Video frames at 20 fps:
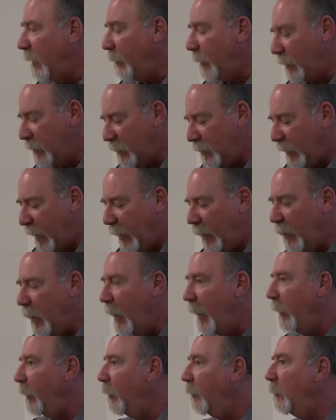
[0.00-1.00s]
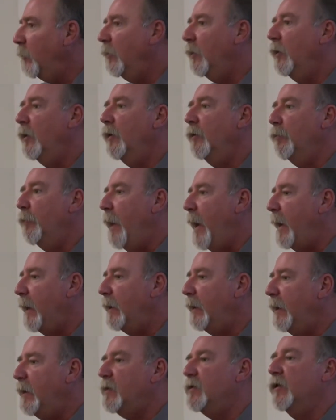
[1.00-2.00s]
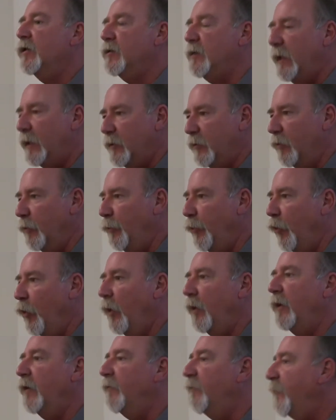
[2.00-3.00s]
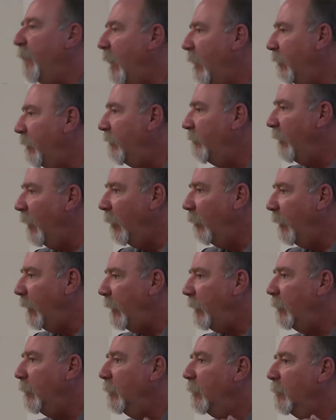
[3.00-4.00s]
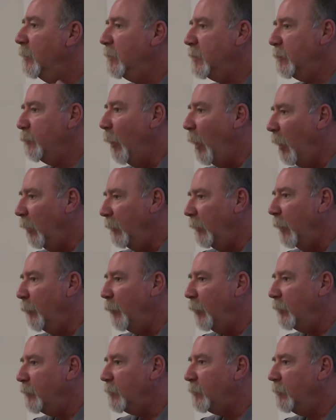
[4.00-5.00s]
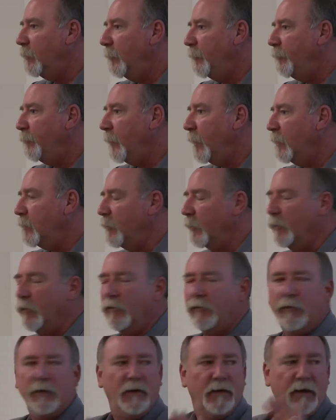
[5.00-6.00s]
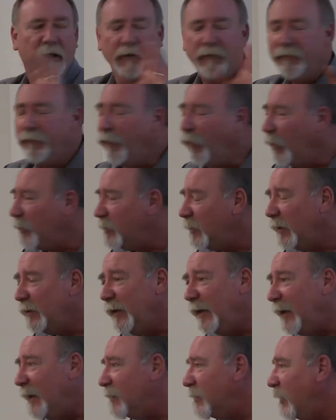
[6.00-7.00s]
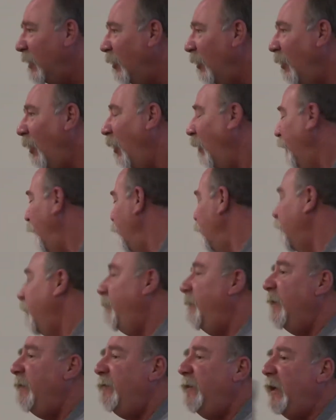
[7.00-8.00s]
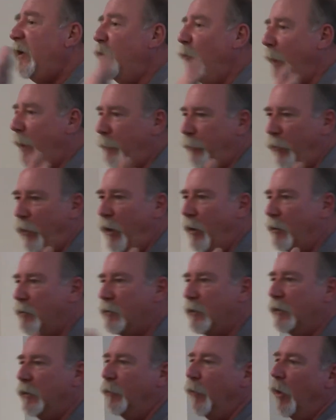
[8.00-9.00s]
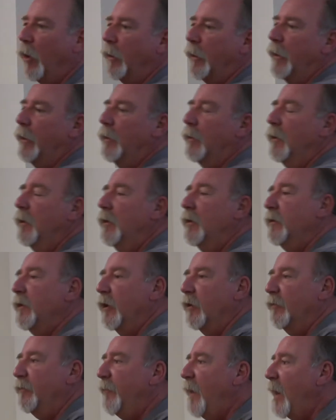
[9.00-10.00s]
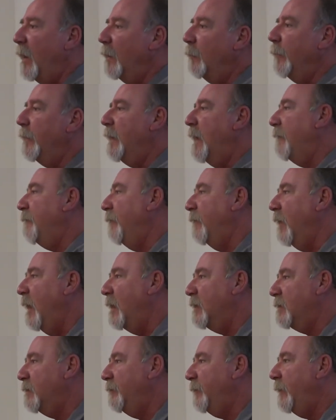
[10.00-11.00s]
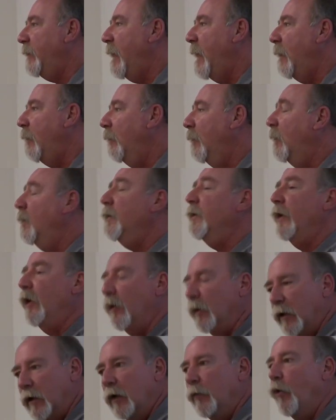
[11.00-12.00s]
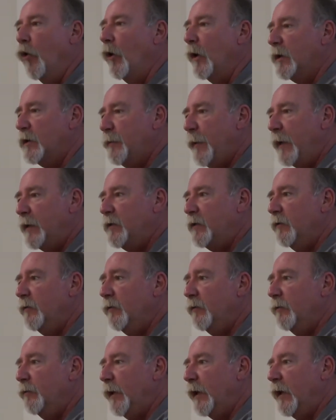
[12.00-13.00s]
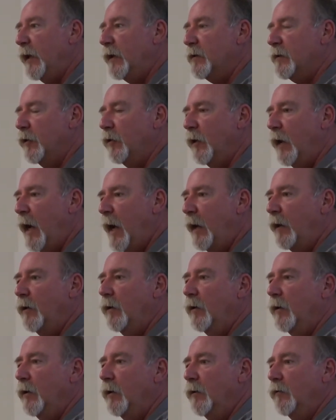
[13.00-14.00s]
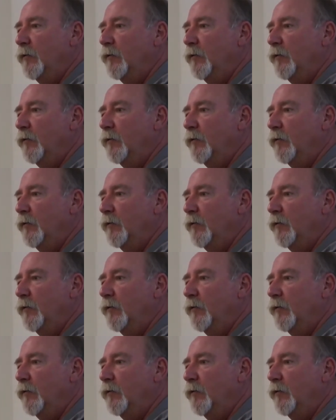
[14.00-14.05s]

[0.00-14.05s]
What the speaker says: elements, zinc, iron, manganese. Those things are important in very, very small numbers. So the fortunate thing is there's 50 great products on the market that are following that philosophy now. They're a little more expensive because they're not